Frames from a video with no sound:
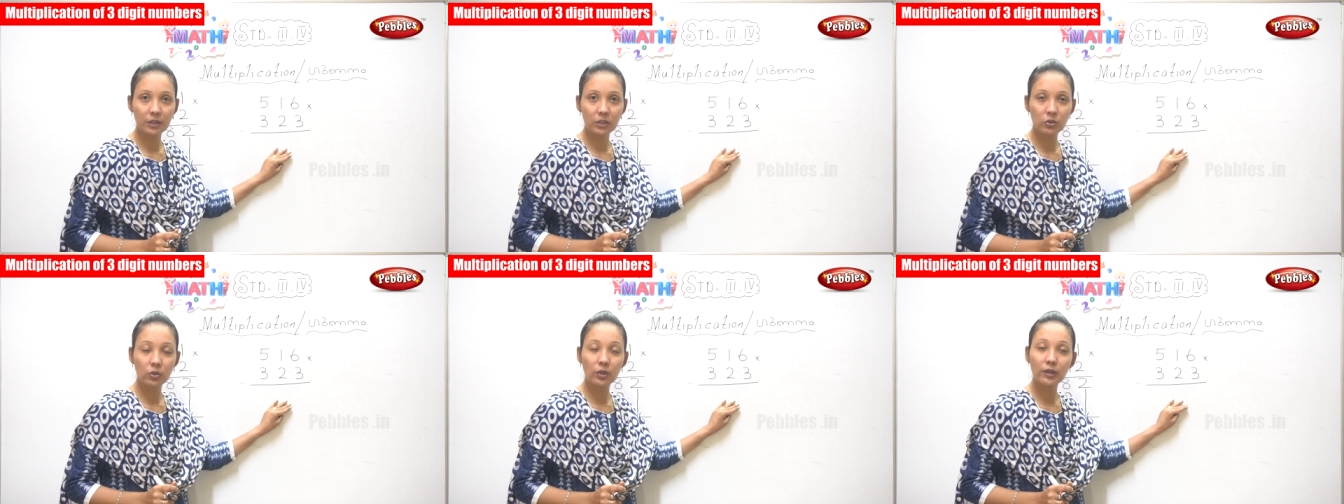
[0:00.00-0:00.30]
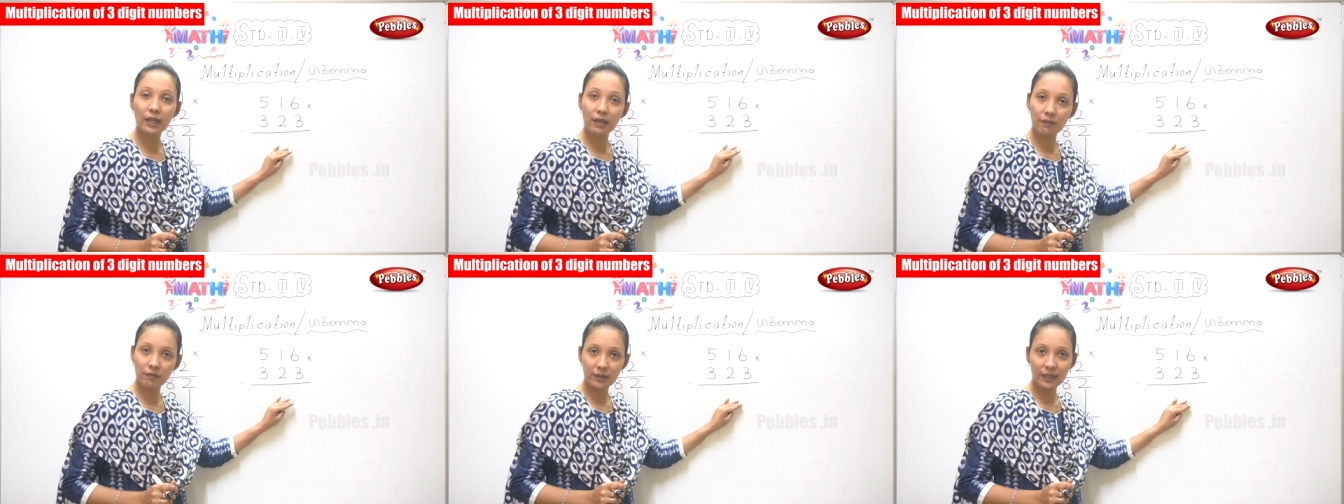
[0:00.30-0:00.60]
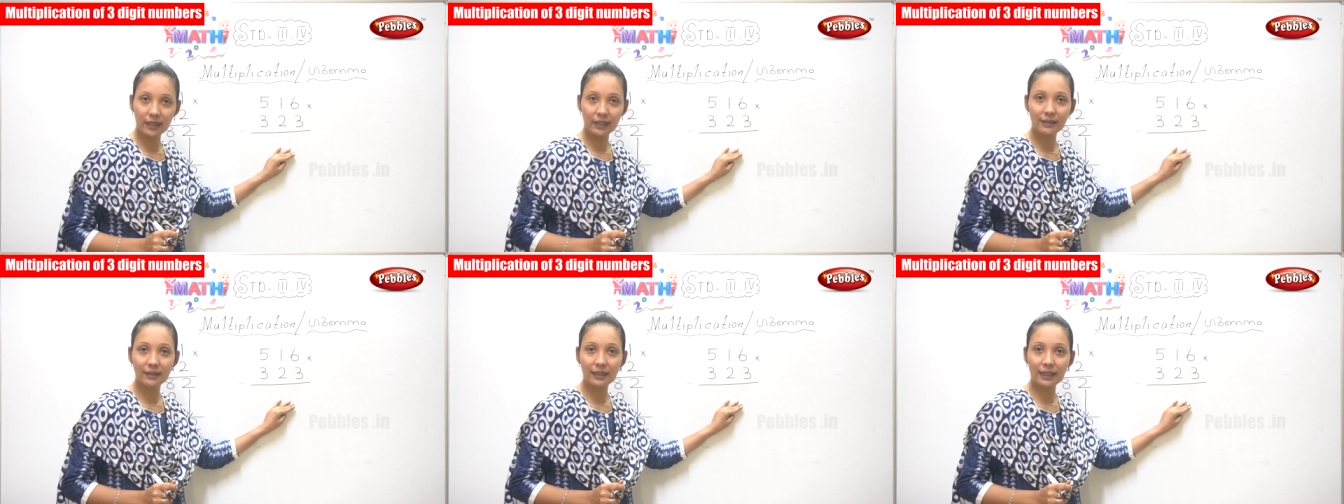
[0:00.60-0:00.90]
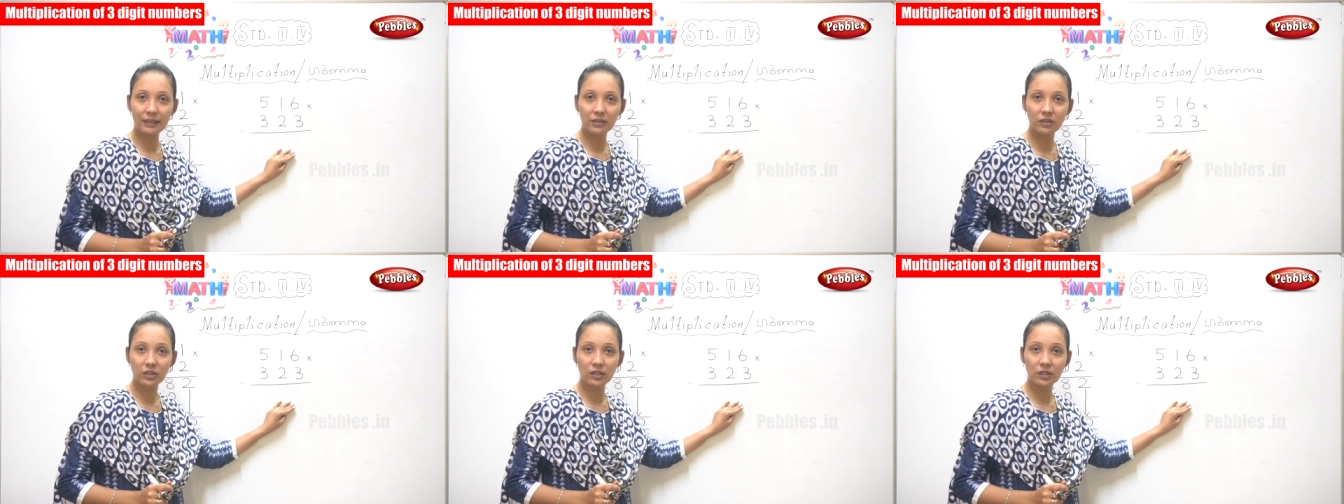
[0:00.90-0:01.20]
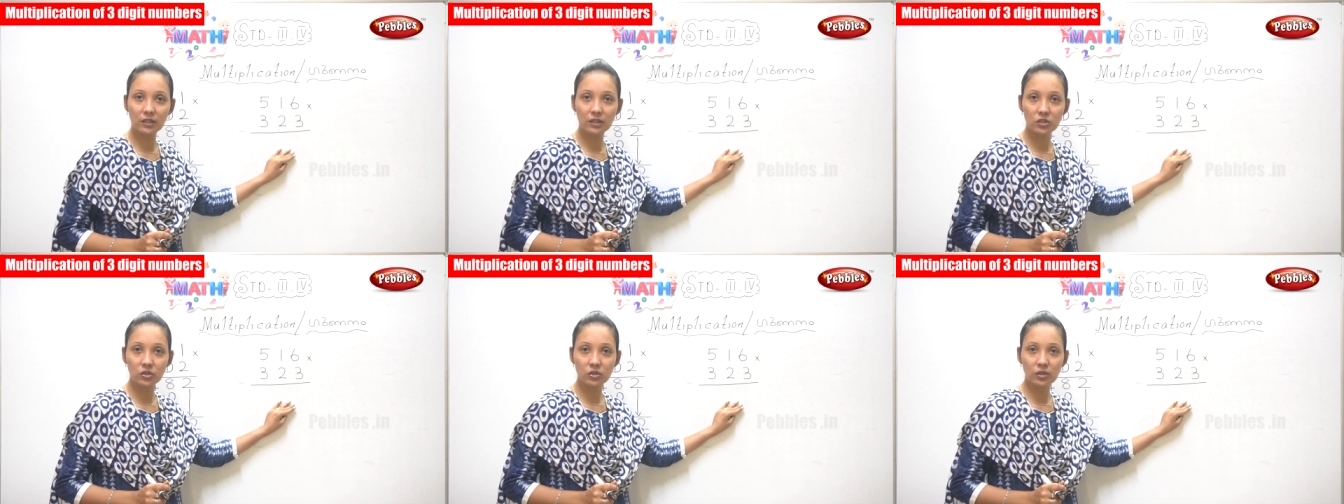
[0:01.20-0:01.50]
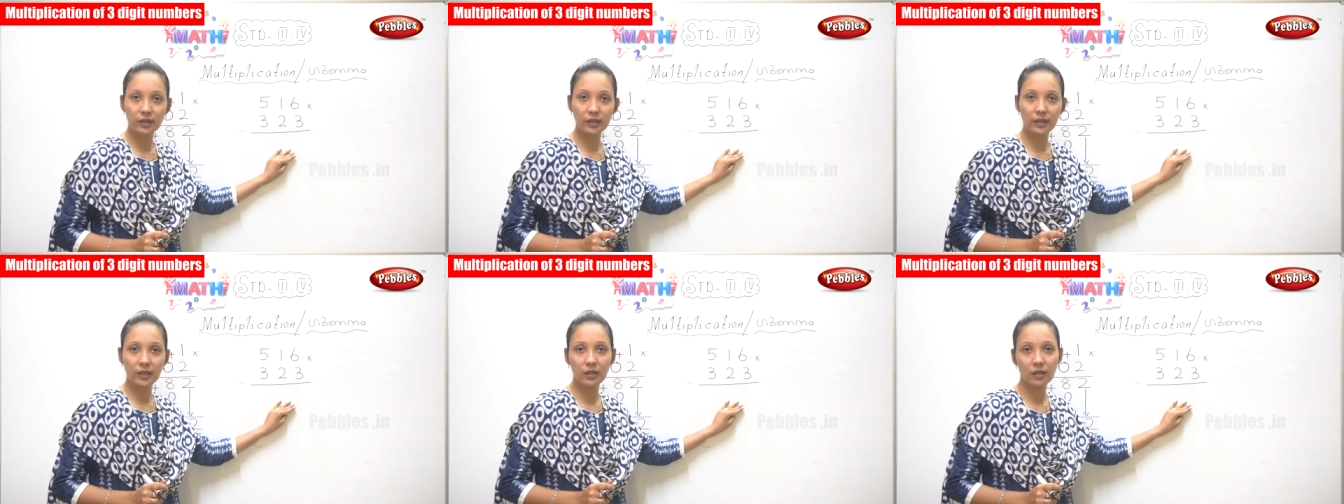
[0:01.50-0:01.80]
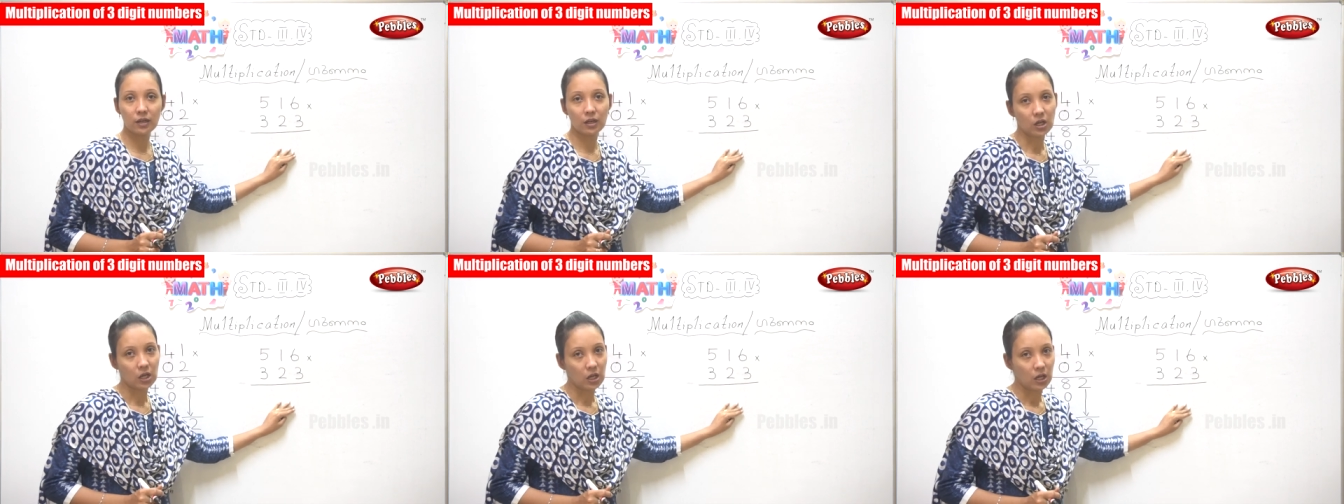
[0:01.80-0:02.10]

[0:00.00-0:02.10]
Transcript: Can we write 18 here, children?